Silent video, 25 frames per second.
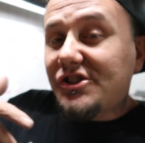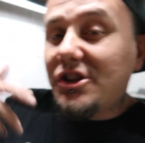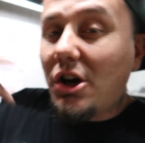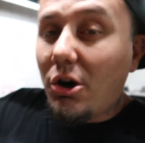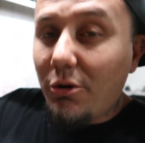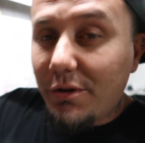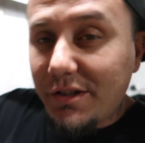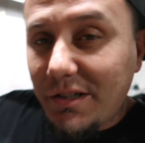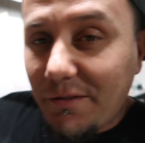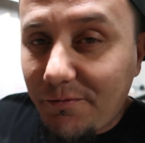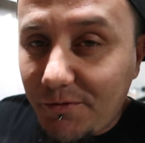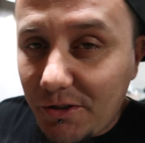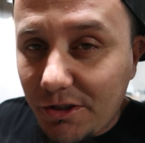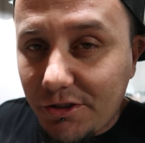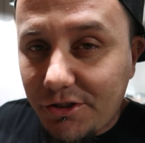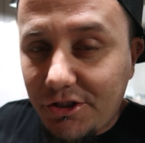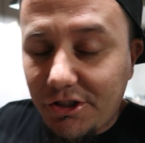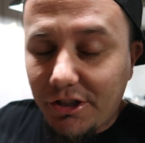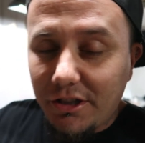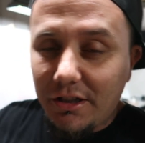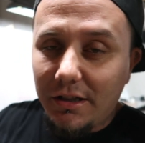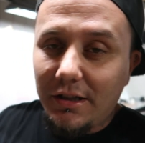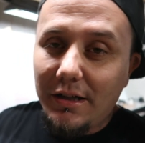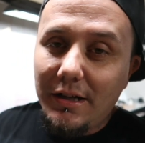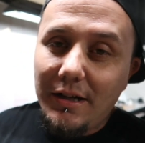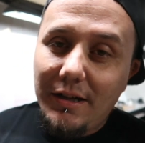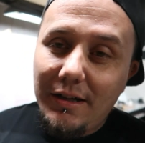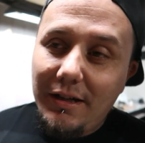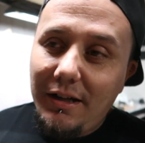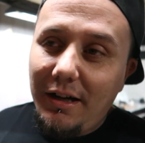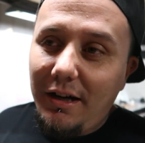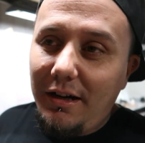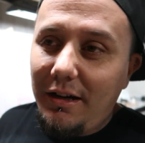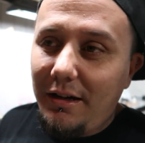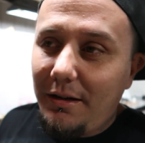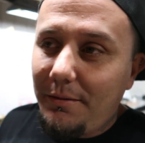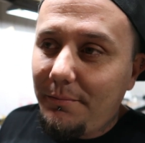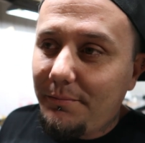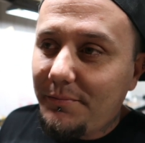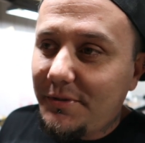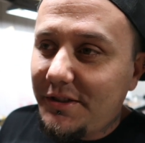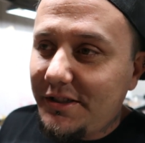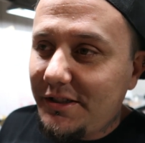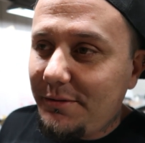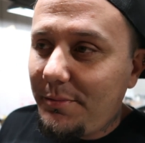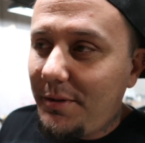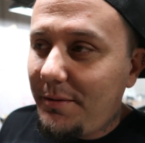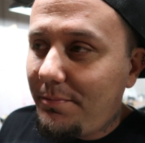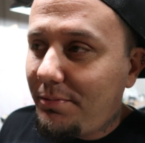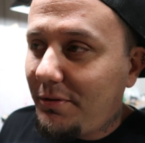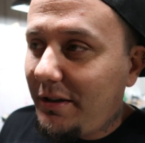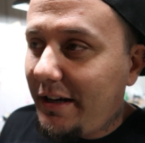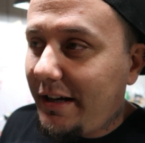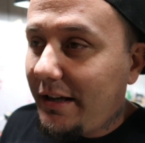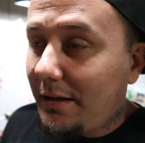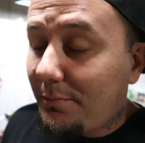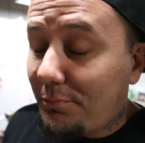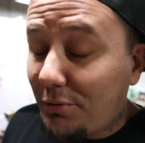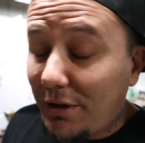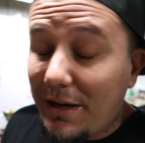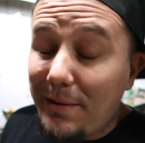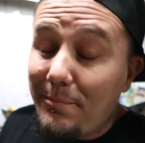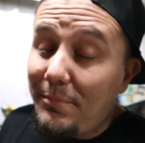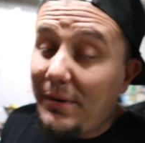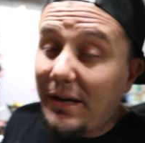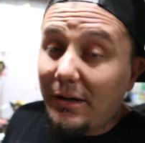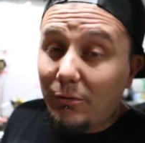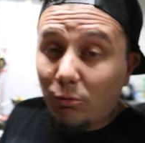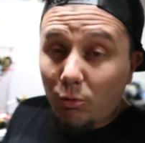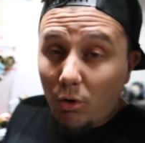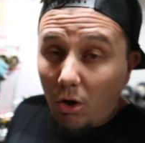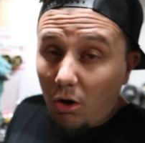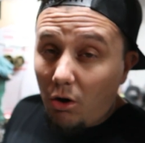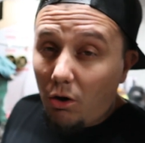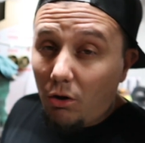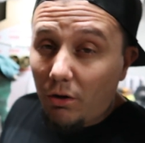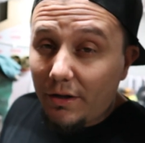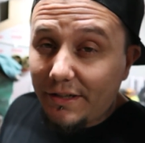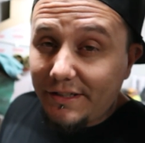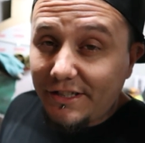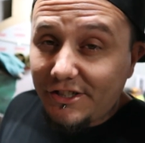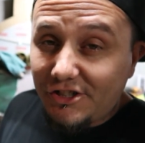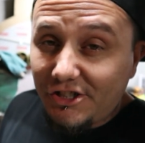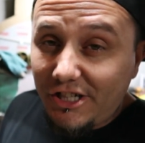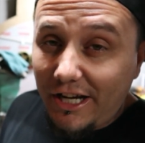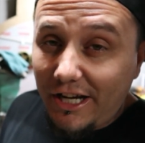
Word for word: so in the future, um, gonna be playing a pretty big role in the